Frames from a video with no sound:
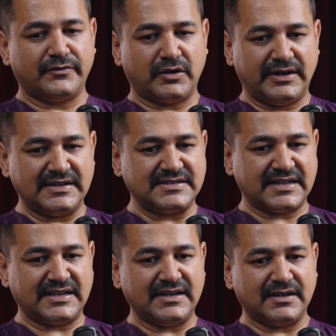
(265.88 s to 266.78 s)
for Indians, I
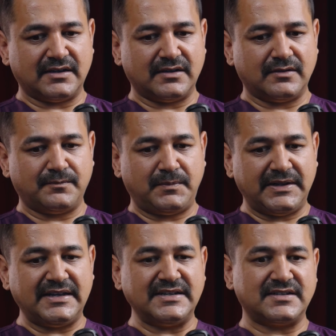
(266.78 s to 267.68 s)
think,
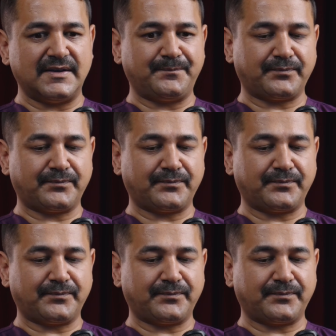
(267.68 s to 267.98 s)
please,